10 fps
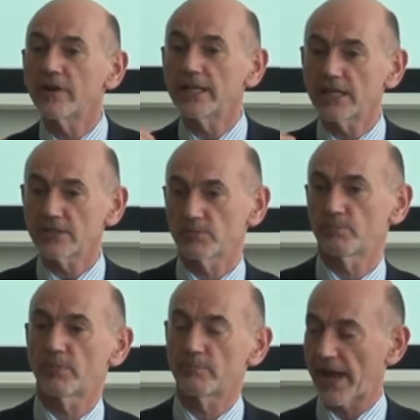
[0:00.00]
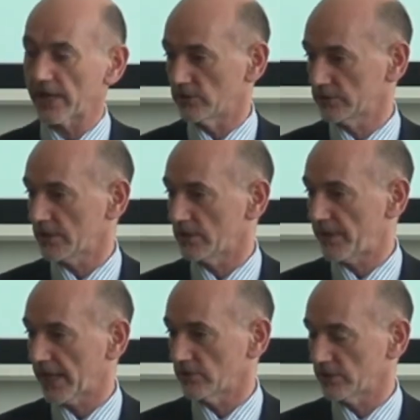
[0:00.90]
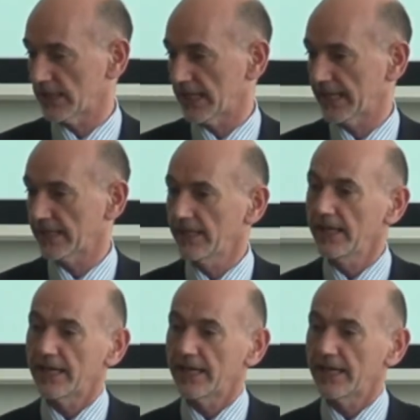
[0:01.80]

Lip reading: already back online.